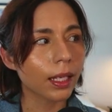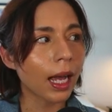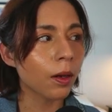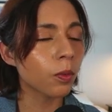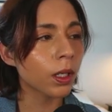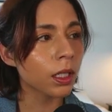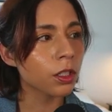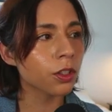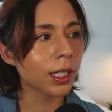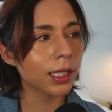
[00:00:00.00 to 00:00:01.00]
I was
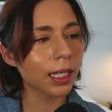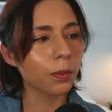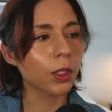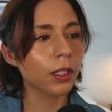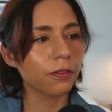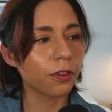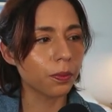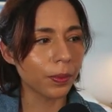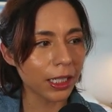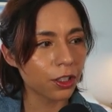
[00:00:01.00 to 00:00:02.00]
trying to get more
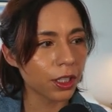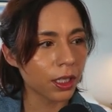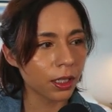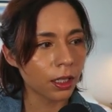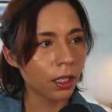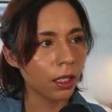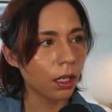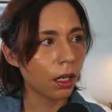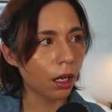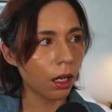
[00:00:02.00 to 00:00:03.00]
information
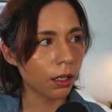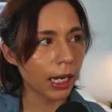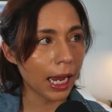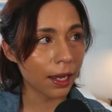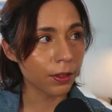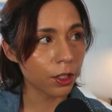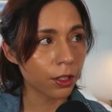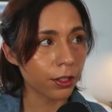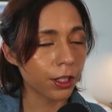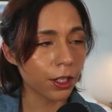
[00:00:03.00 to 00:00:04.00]
on
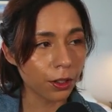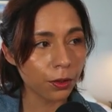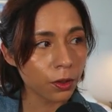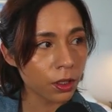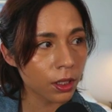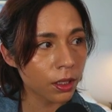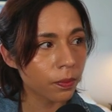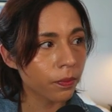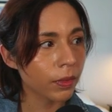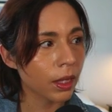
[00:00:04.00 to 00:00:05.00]
Avatar News,
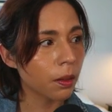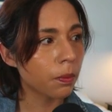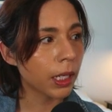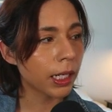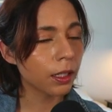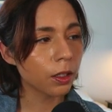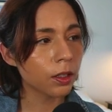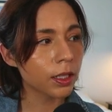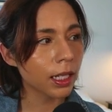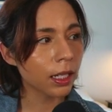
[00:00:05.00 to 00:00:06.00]
but it
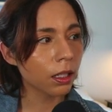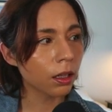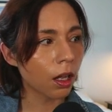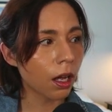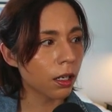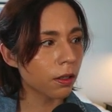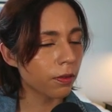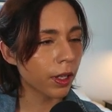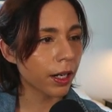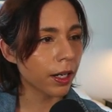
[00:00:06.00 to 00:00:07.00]
looks like a lot of
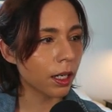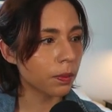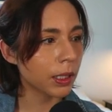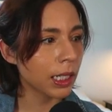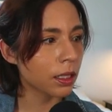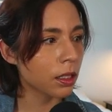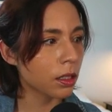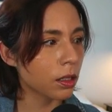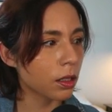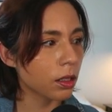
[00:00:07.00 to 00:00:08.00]
their
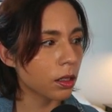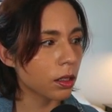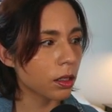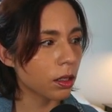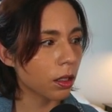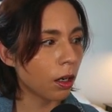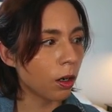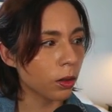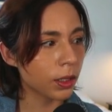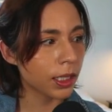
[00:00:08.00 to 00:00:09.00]
updates
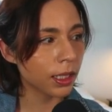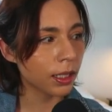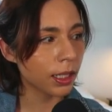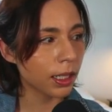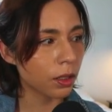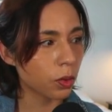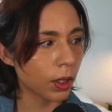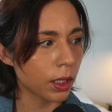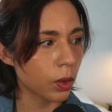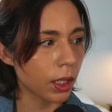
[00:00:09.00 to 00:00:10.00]
halted in
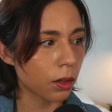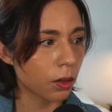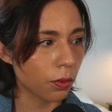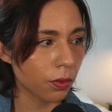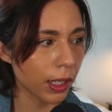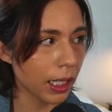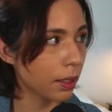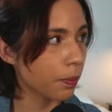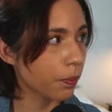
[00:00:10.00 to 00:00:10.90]
2023.